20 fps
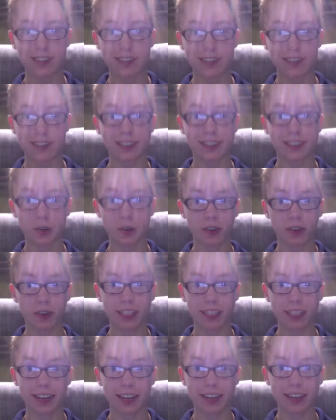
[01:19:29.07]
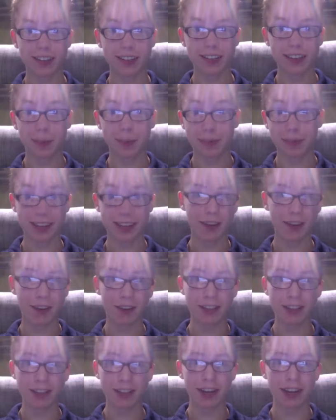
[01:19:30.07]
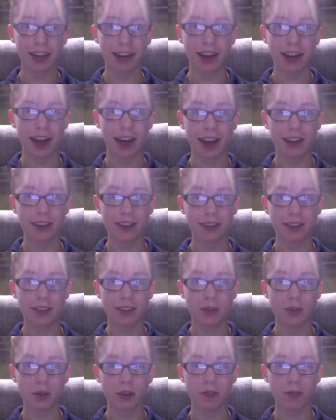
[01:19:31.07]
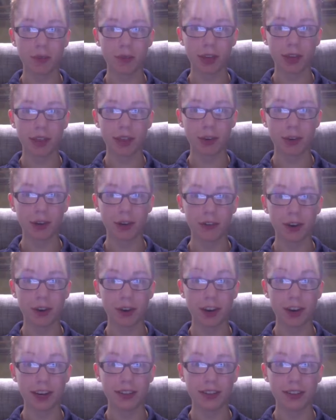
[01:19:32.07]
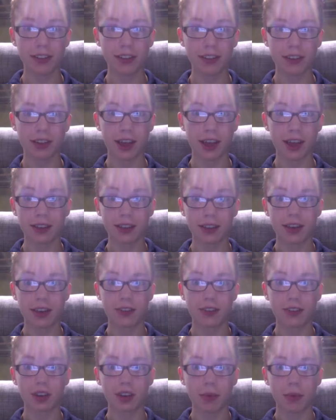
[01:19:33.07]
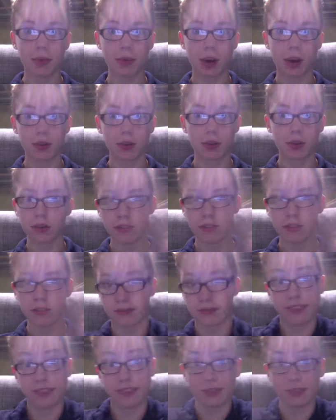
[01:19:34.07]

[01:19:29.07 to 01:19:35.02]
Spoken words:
sort of excited. I'm kind of excited I got sort of my theory right. This S&S Drop towers, 3 of them.